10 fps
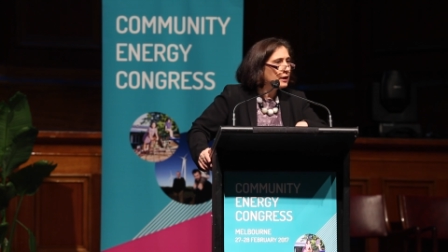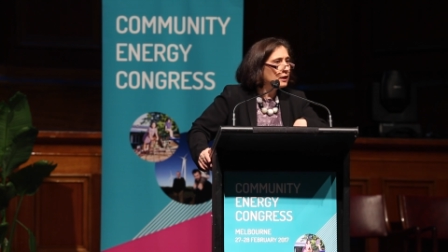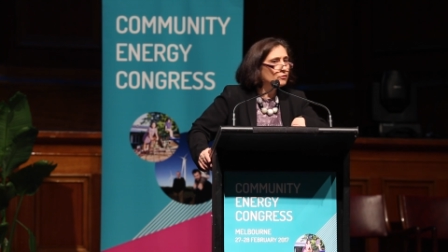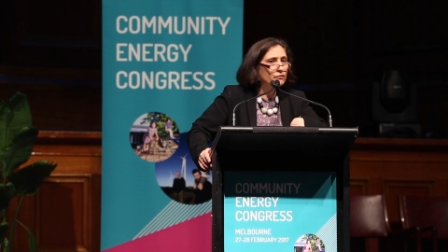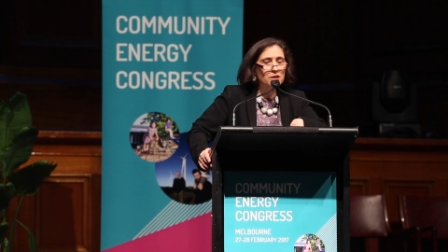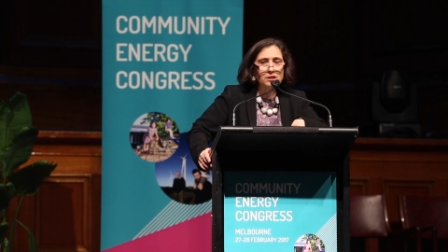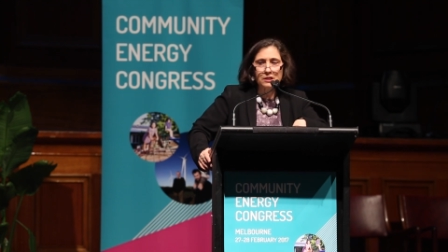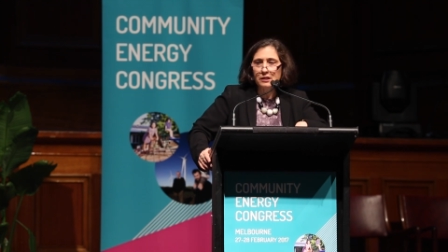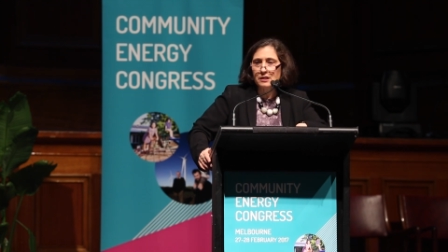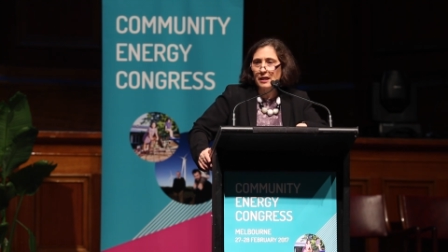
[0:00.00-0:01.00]
in
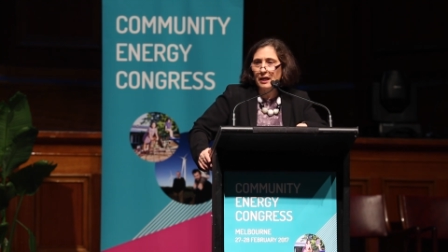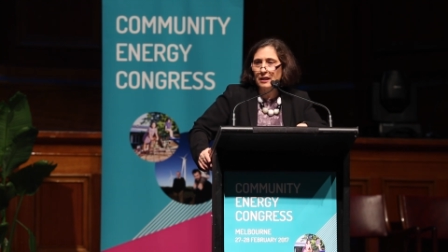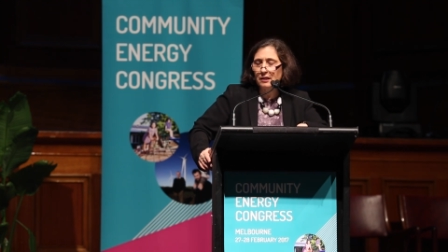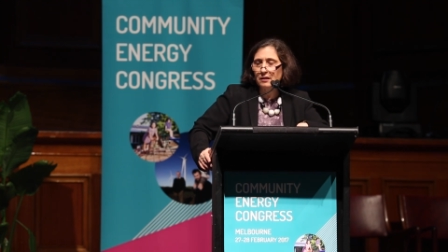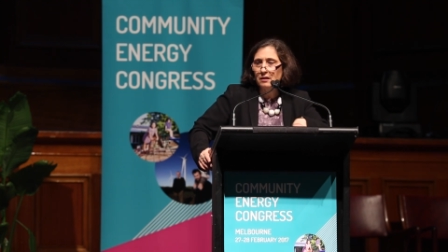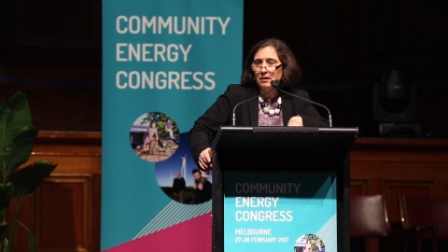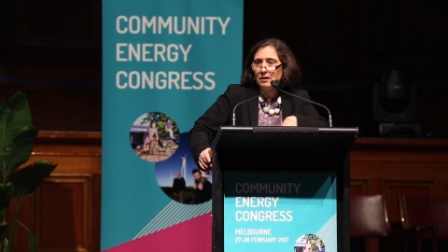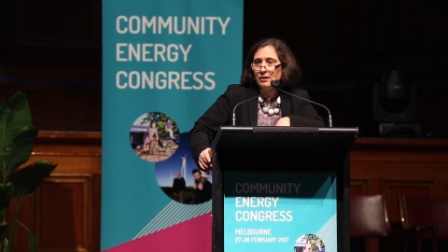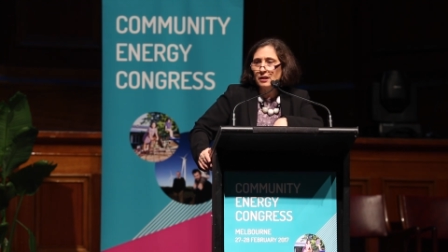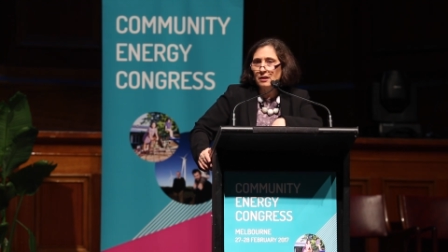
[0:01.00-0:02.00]
facilitating
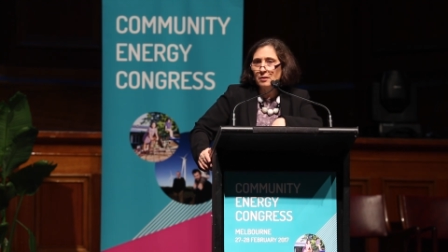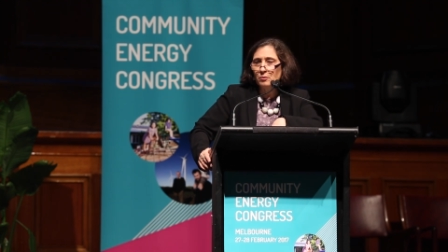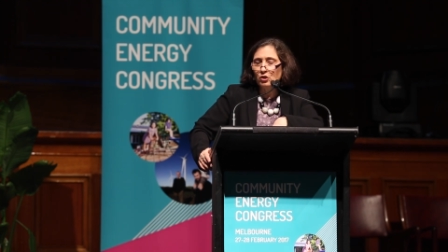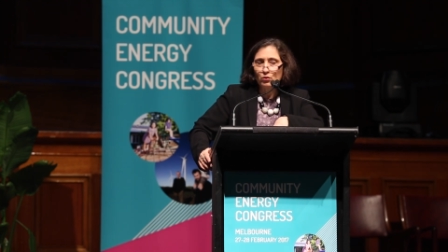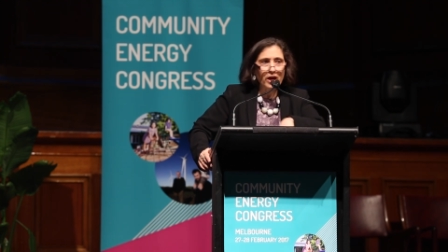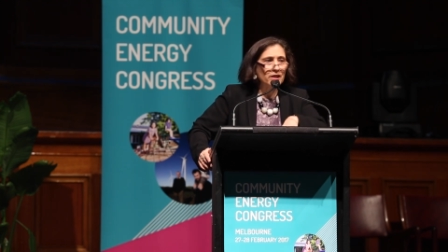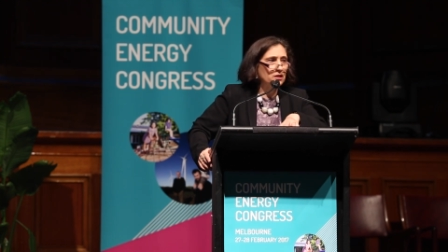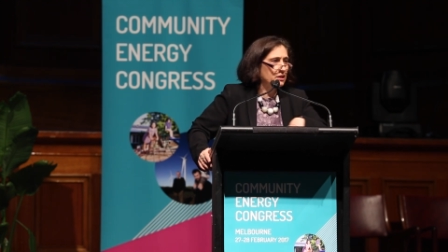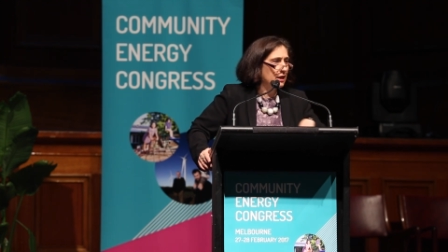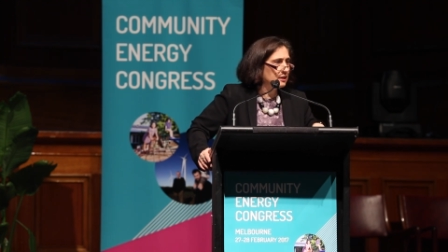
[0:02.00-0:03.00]
the
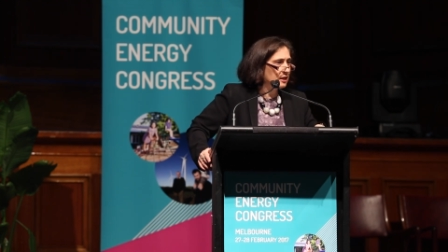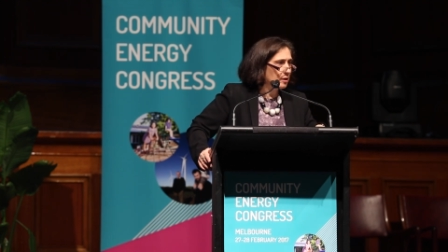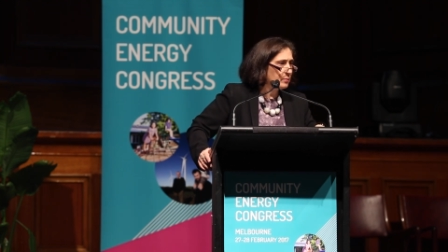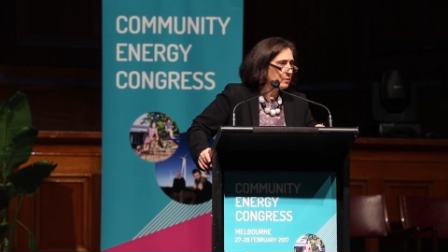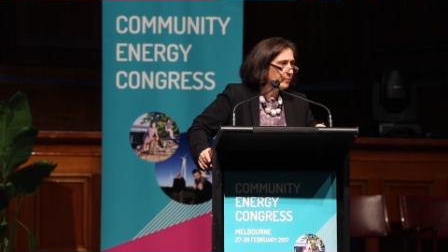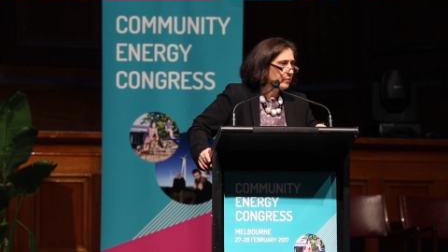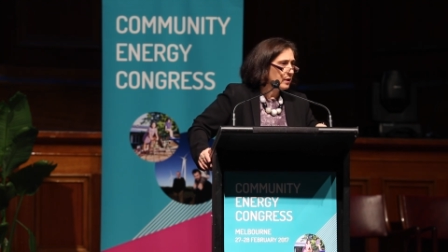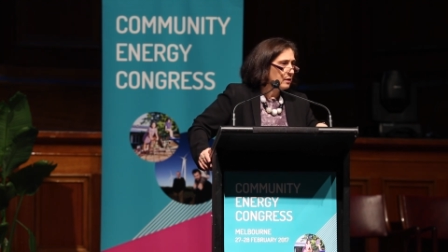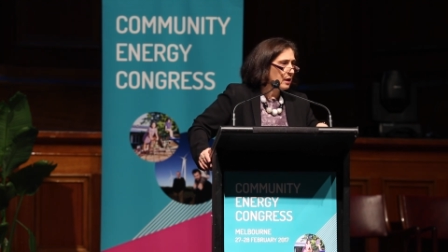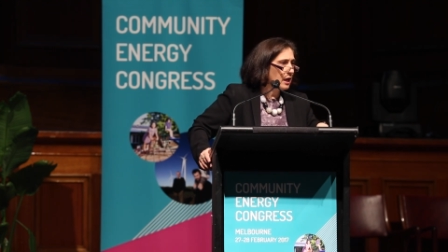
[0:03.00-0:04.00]
greater take up
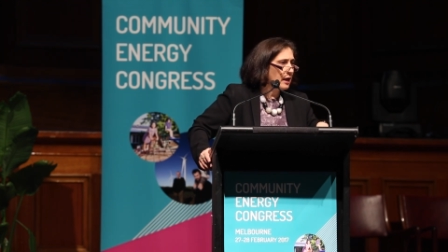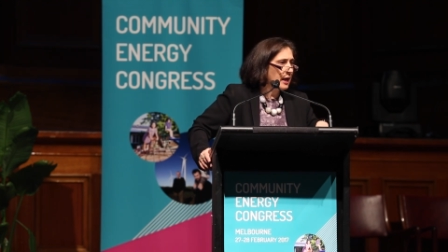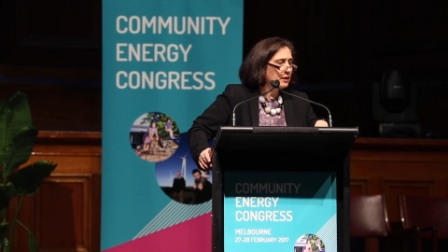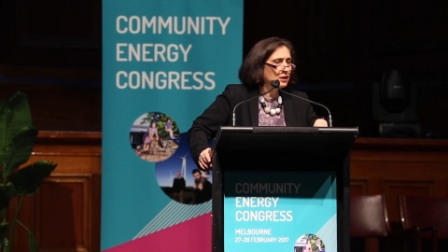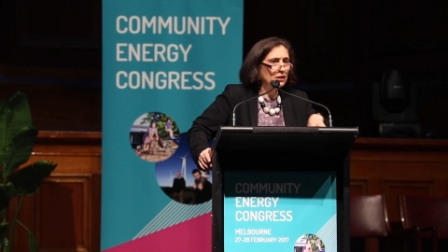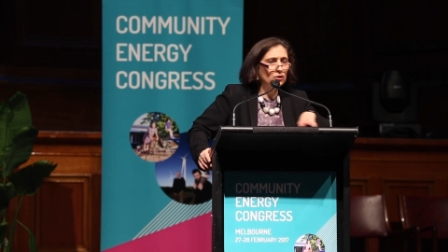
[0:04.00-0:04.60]
uh, and